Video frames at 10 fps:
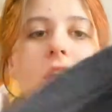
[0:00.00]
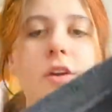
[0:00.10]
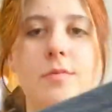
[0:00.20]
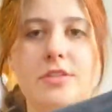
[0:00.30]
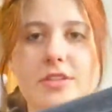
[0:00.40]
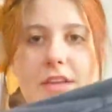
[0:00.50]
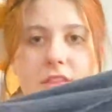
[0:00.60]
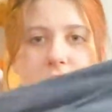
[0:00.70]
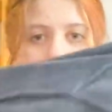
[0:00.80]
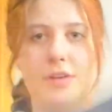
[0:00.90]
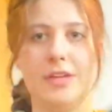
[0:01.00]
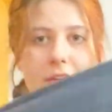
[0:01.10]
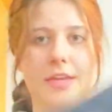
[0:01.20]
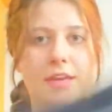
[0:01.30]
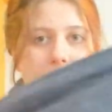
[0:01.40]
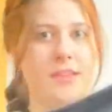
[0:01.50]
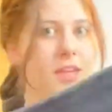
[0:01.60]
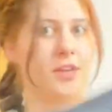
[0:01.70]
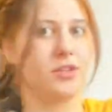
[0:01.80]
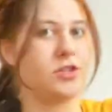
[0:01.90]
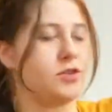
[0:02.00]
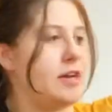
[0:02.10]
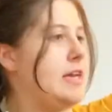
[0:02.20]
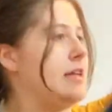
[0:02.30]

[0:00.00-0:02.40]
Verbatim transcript: which is like their really luxury,